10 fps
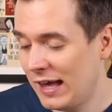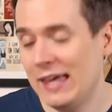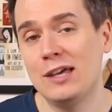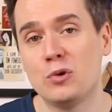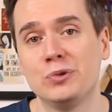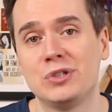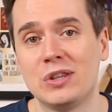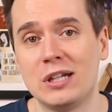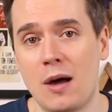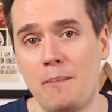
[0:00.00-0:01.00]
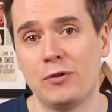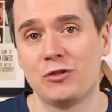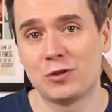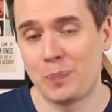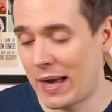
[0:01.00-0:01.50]
equal to the number
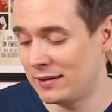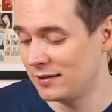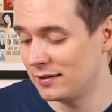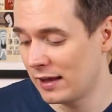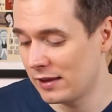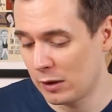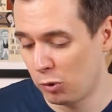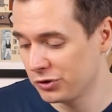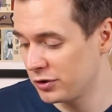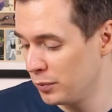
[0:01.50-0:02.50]
of spaces that they want to